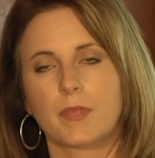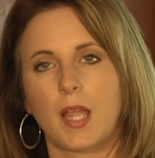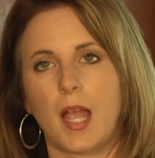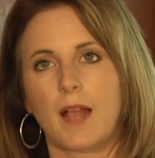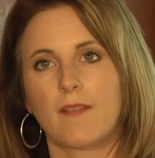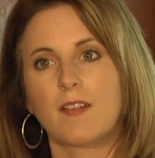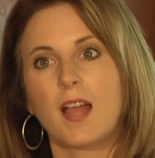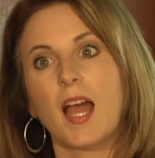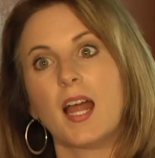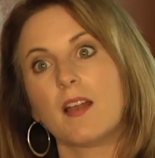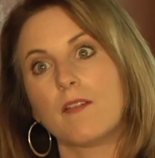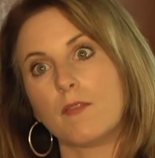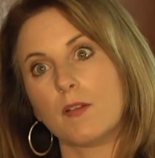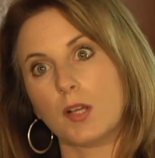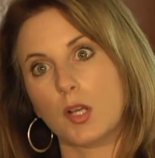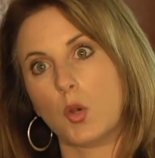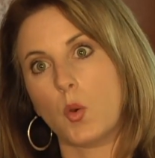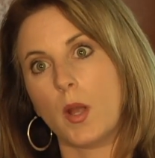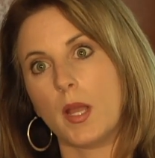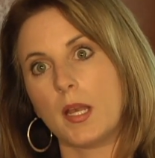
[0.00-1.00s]
I've kind of
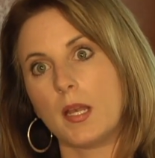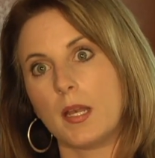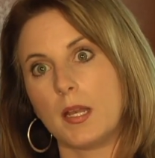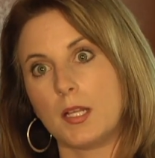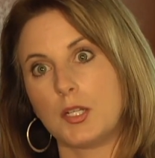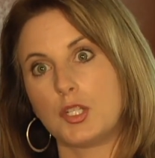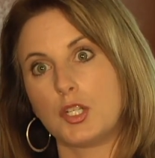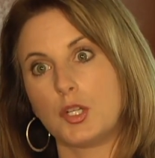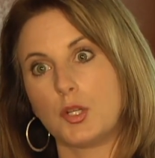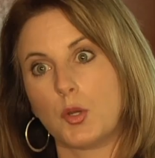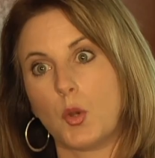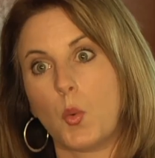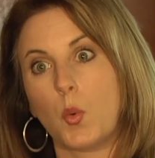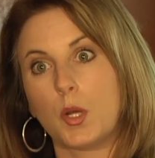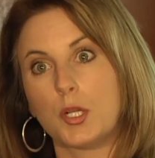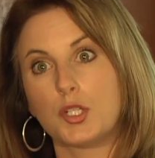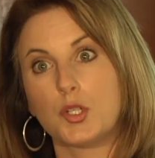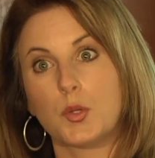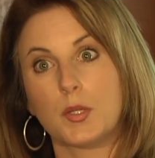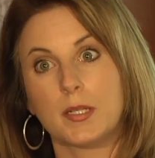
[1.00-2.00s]
equated it to
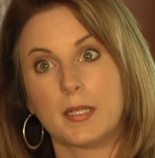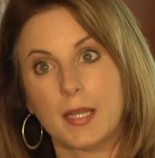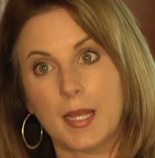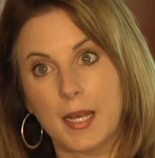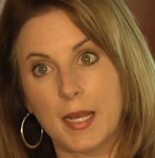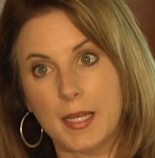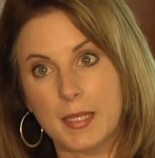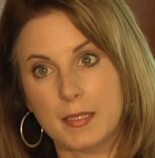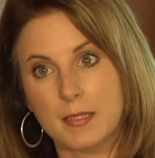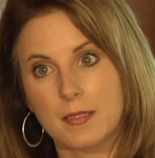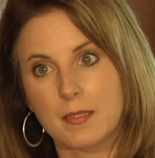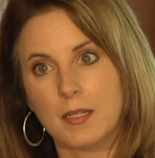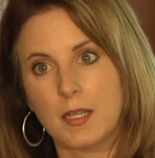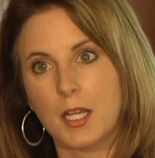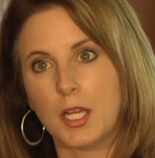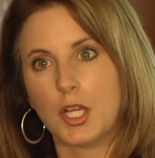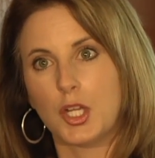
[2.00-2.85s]
going to a dentist.